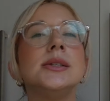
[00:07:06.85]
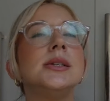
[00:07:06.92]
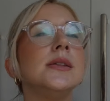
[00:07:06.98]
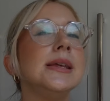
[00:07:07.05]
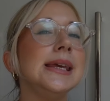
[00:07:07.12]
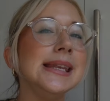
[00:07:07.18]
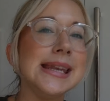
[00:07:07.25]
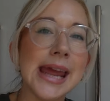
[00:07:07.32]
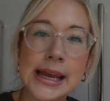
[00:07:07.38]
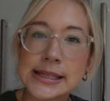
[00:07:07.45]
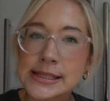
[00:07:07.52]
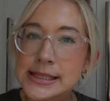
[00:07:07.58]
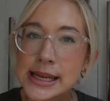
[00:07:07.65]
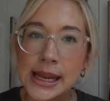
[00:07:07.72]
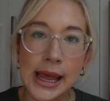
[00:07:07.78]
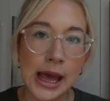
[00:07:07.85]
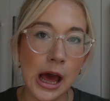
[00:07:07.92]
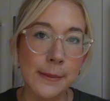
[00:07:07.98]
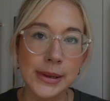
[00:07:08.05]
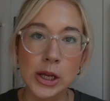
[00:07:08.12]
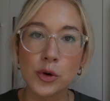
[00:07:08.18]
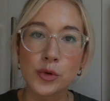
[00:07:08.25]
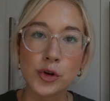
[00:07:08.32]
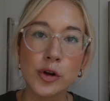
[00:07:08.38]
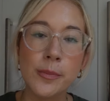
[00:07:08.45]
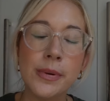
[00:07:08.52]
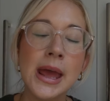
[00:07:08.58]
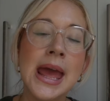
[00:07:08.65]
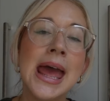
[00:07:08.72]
to the next incoming group,